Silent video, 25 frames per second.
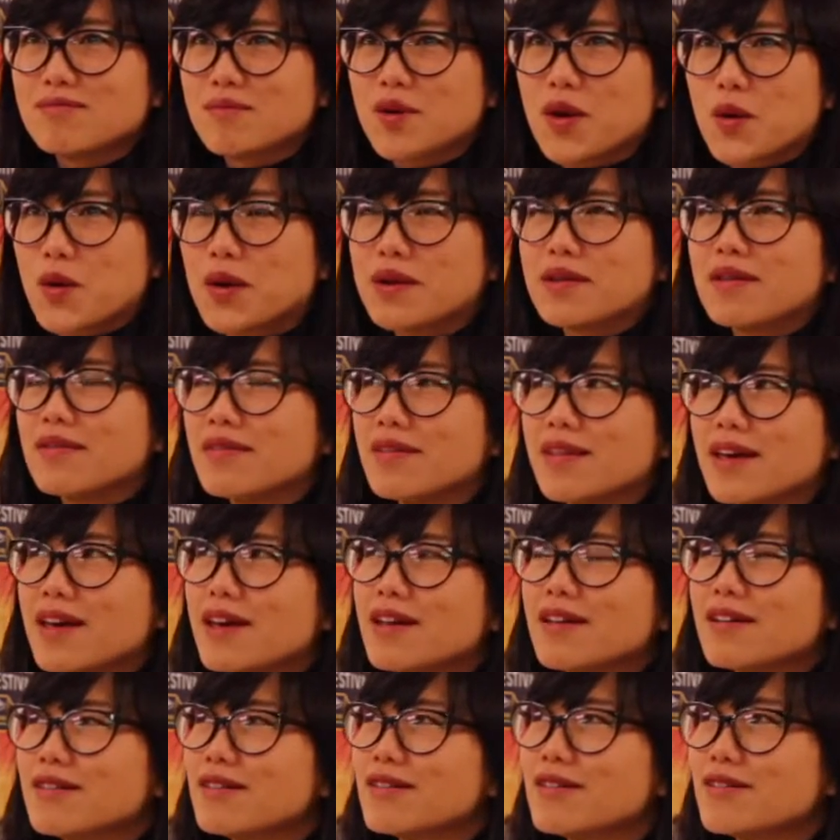buried in
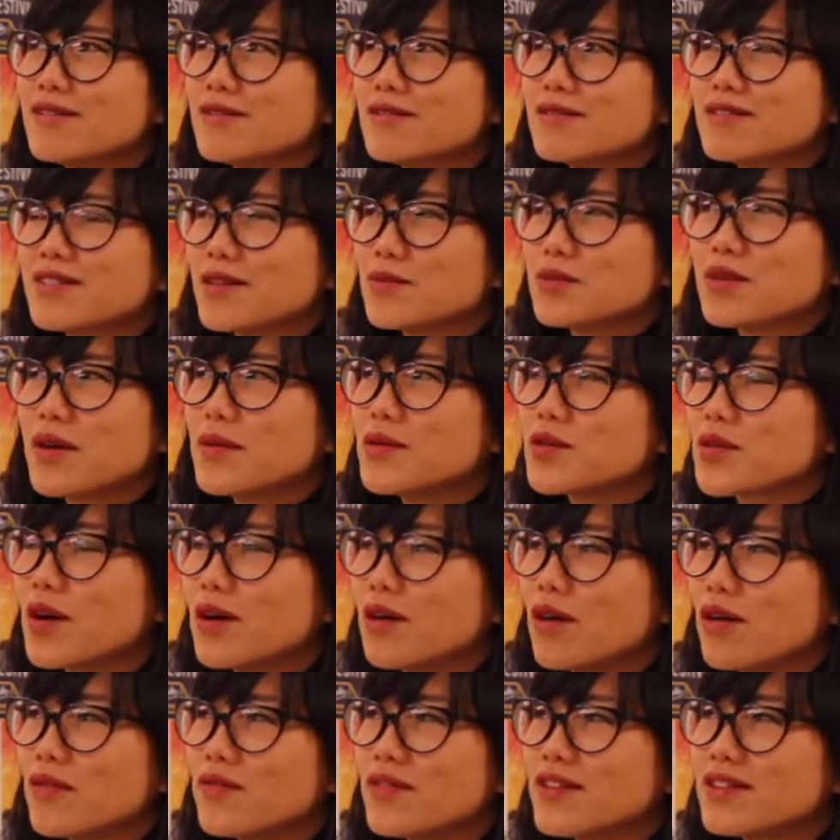there, sometimes
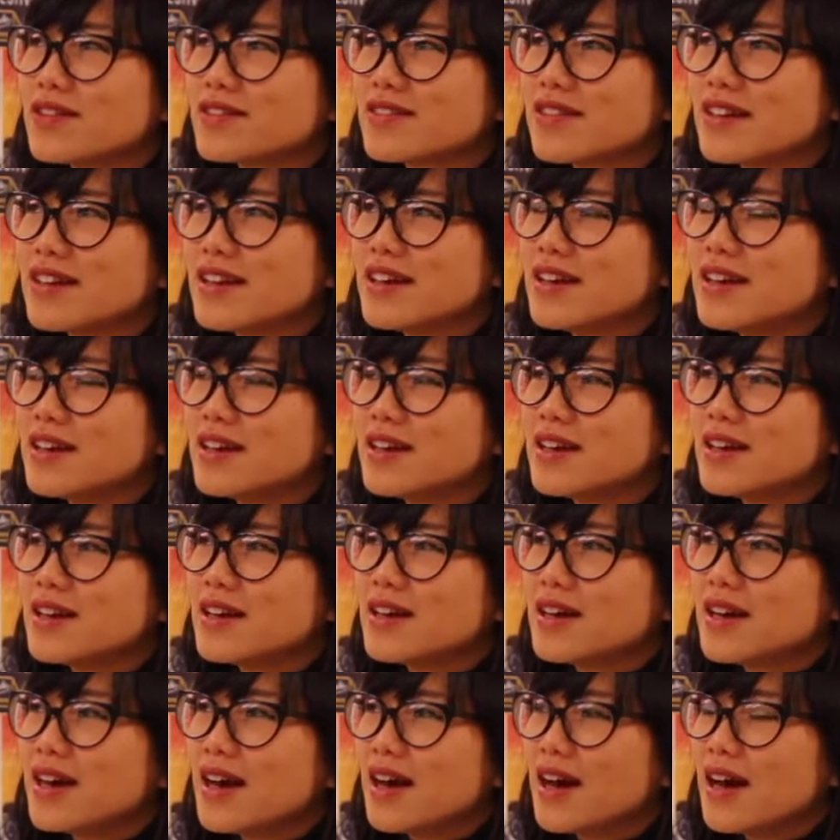quite obviously.
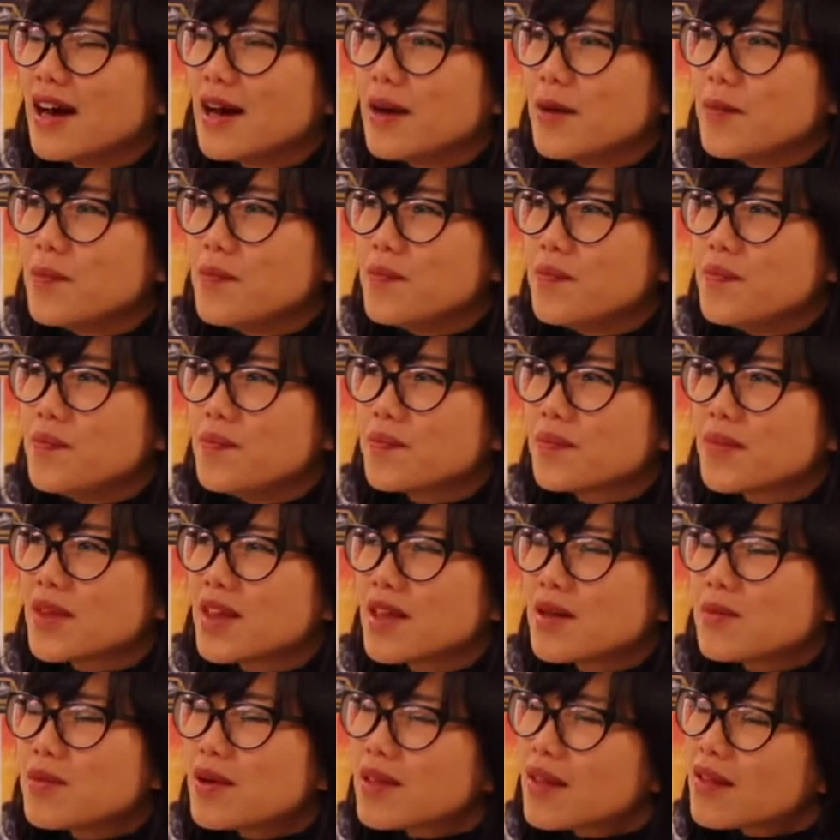
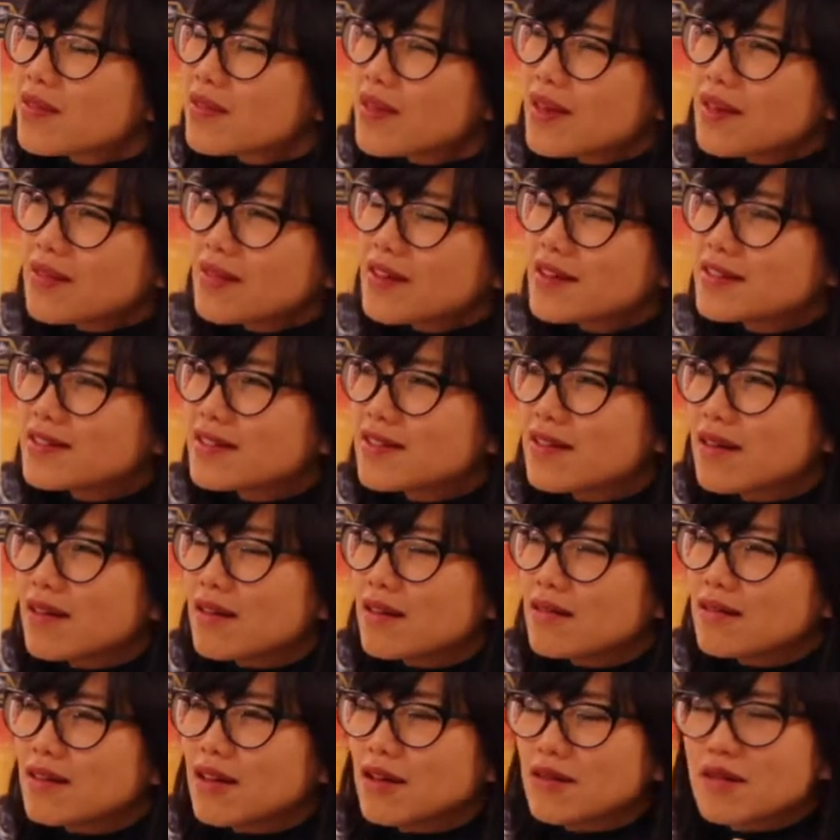But I think there's
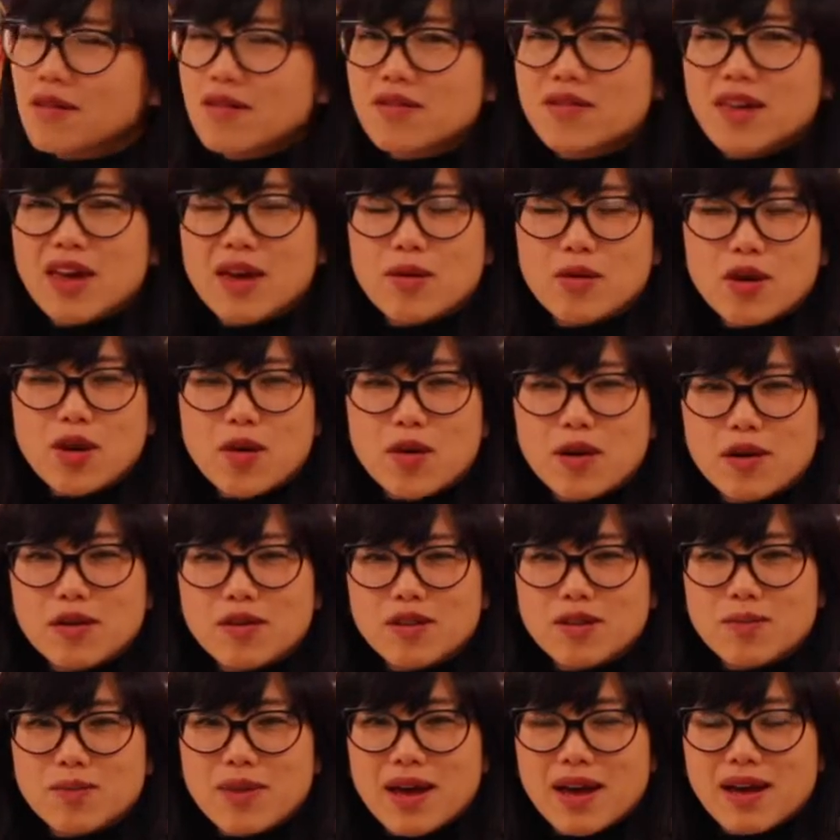a theme going
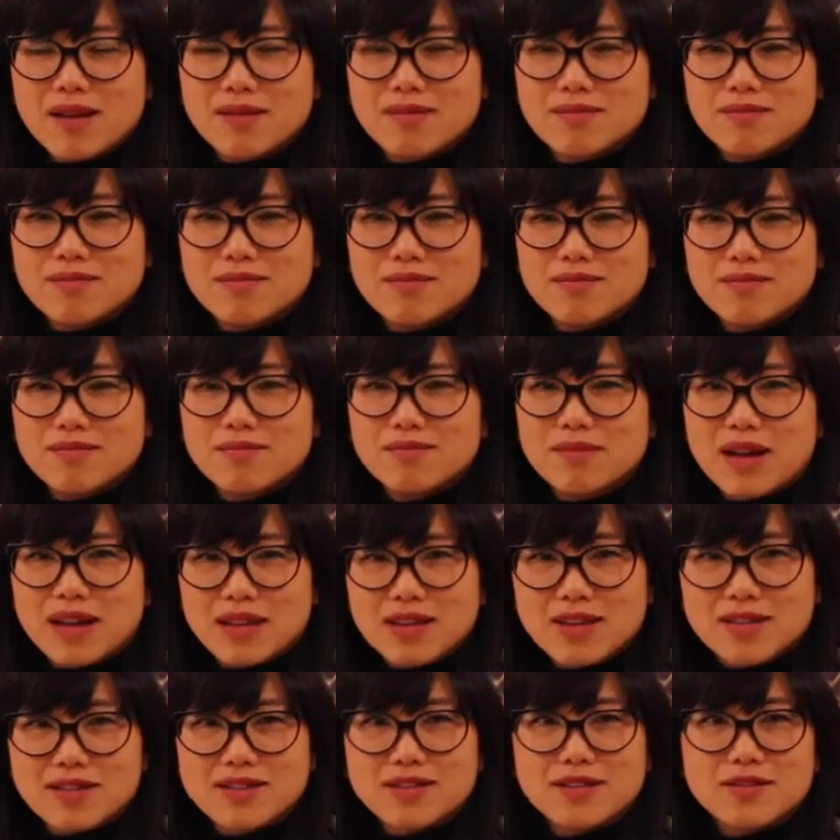on about
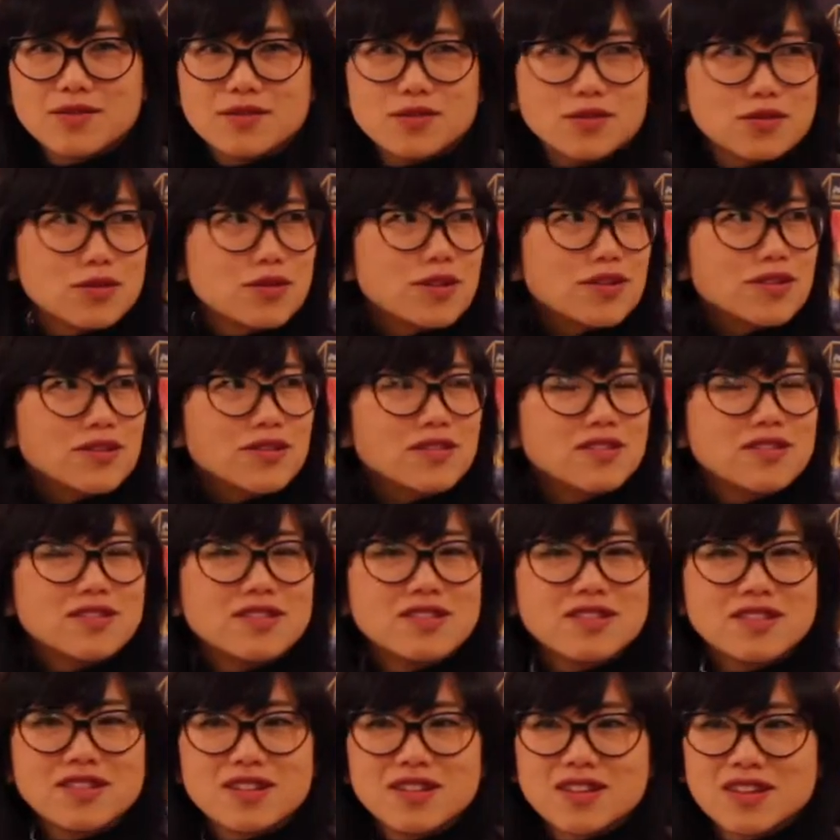mothers and
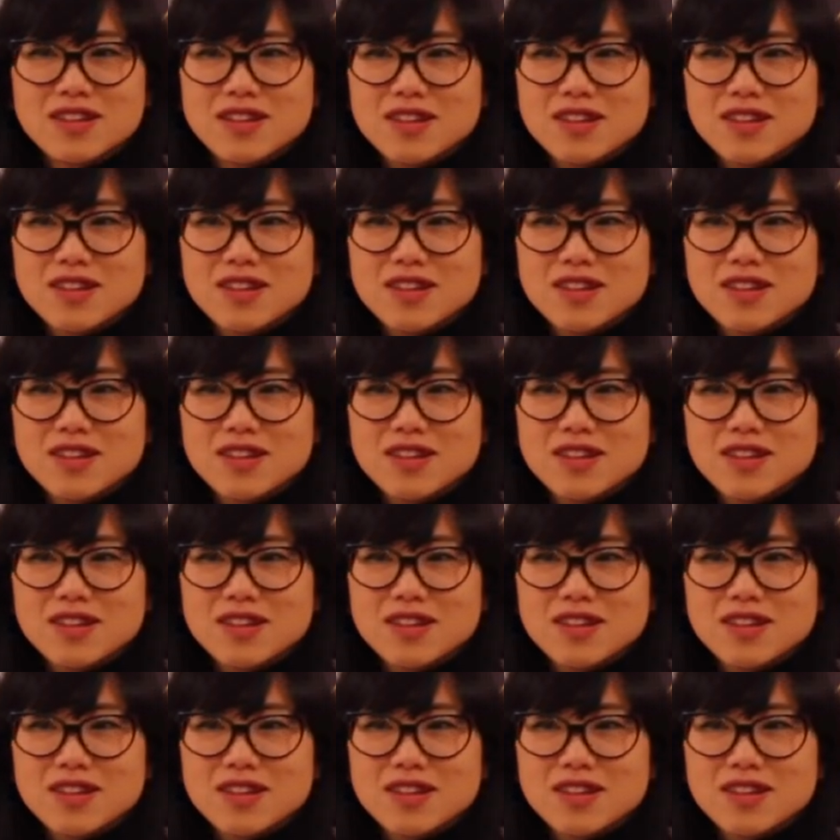daughters.